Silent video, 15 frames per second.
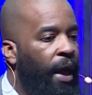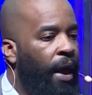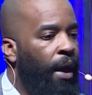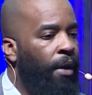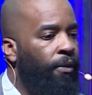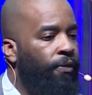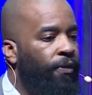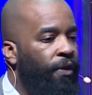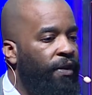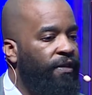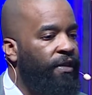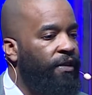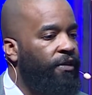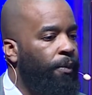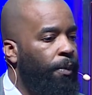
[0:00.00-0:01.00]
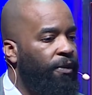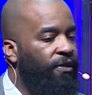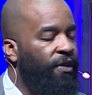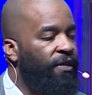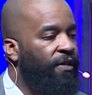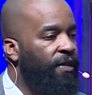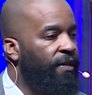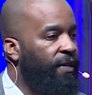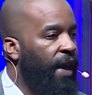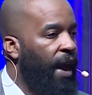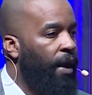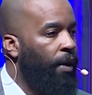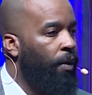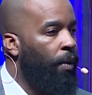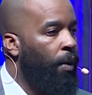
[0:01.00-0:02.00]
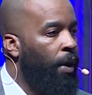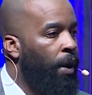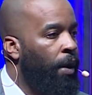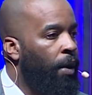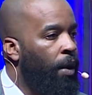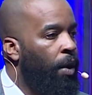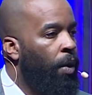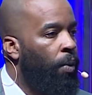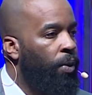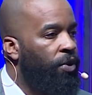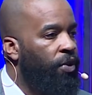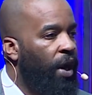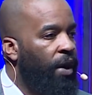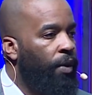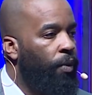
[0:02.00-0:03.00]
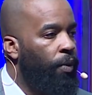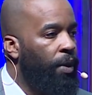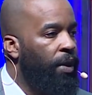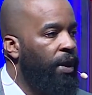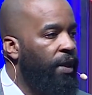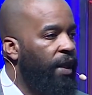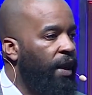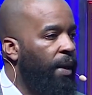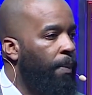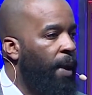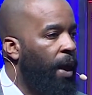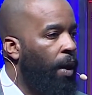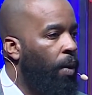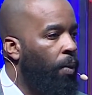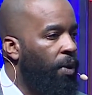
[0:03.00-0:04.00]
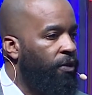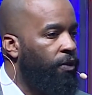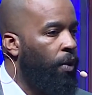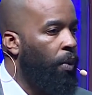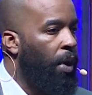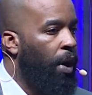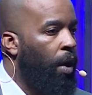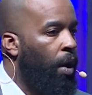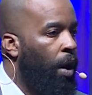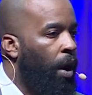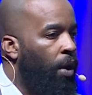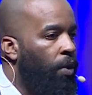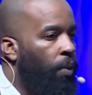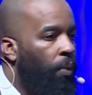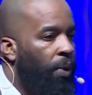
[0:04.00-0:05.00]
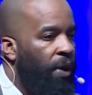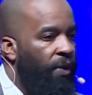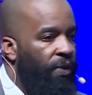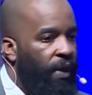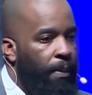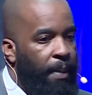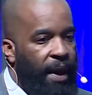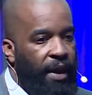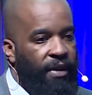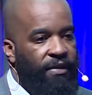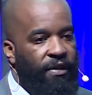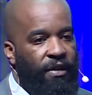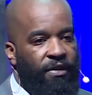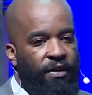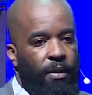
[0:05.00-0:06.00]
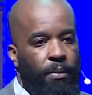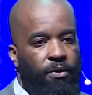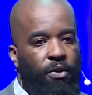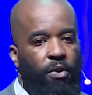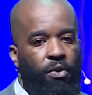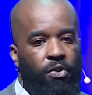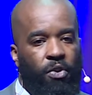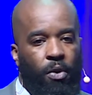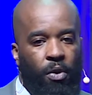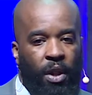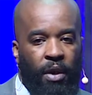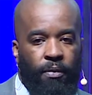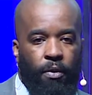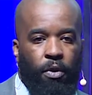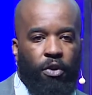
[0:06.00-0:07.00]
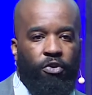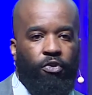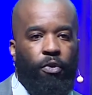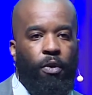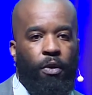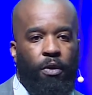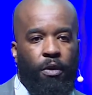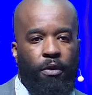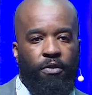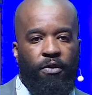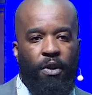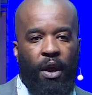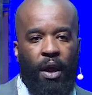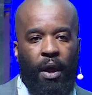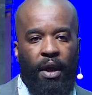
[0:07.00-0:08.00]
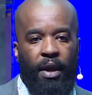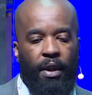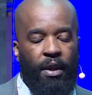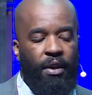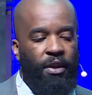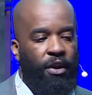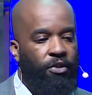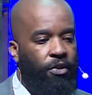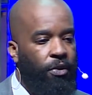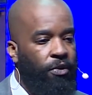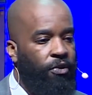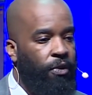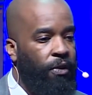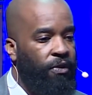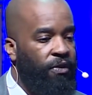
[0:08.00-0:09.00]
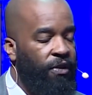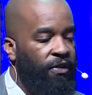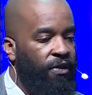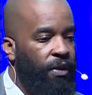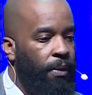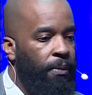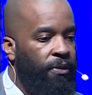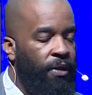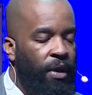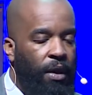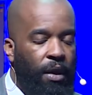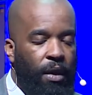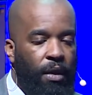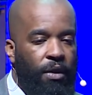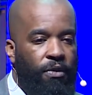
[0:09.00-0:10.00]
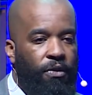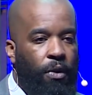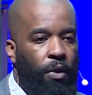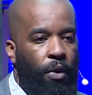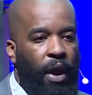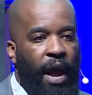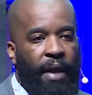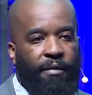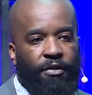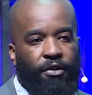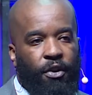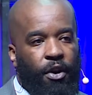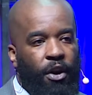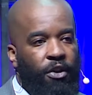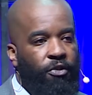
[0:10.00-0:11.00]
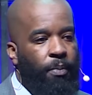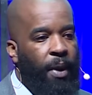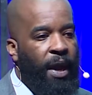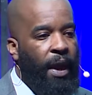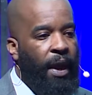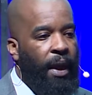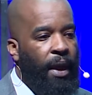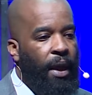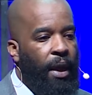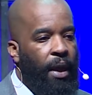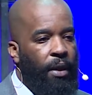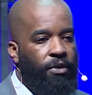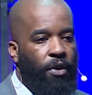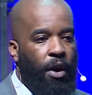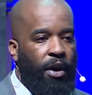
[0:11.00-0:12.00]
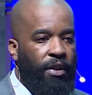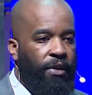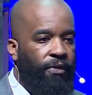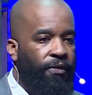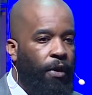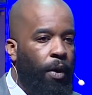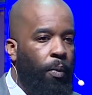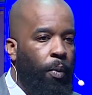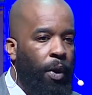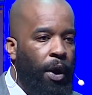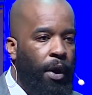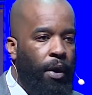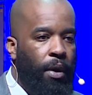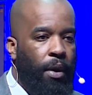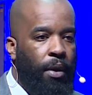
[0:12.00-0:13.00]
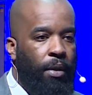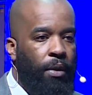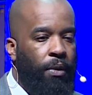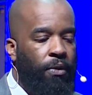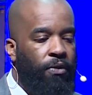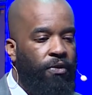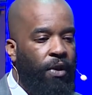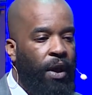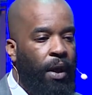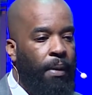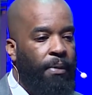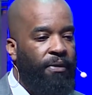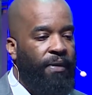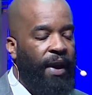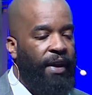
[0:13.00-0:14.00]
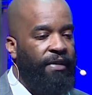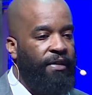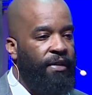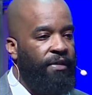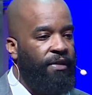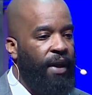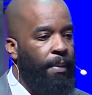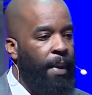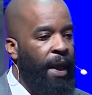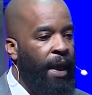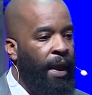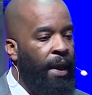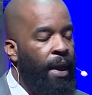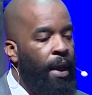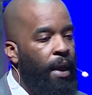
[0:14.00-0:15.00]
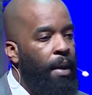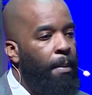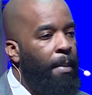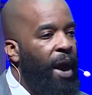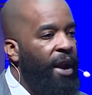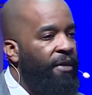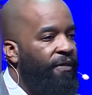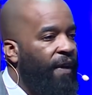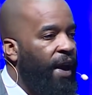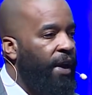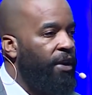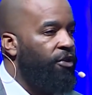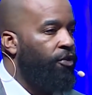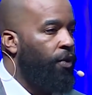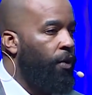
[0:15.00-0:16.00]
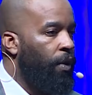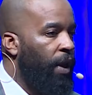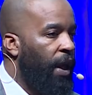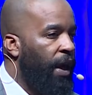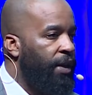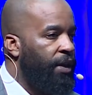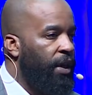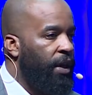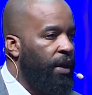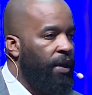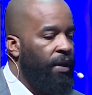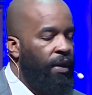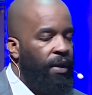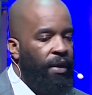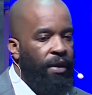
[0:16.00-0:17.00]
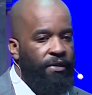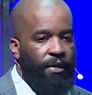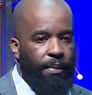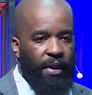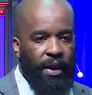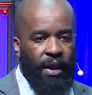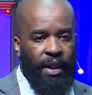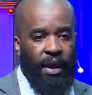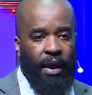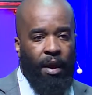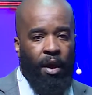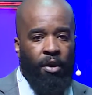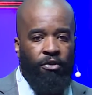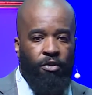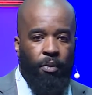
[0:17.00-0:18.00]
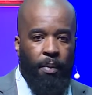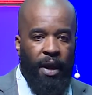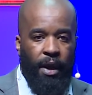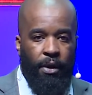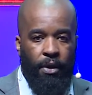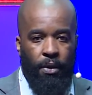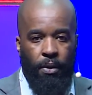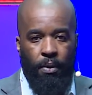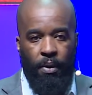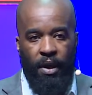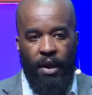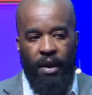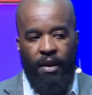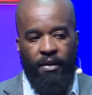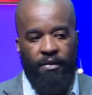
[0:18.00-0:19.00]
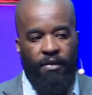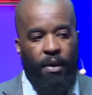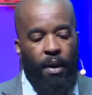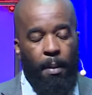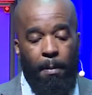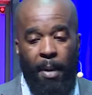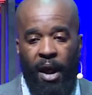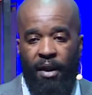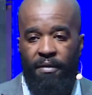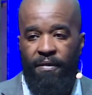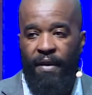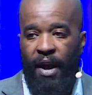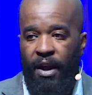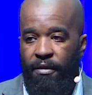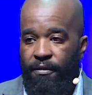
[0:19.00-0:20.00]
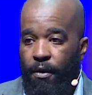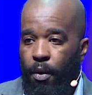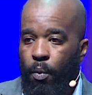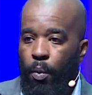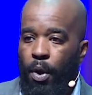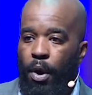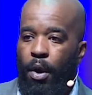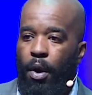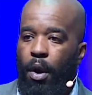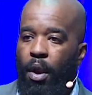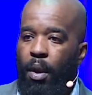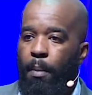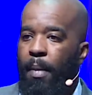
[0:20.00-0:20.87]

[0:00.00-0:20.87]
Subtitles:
For instance, the persistence category. We try to really think about what's going on with embedded systems, those low-level controllers in industrial control systems. So adversaries may target the firmware on those devices. They may modify control logic. Something that they also may do is modify firmware on a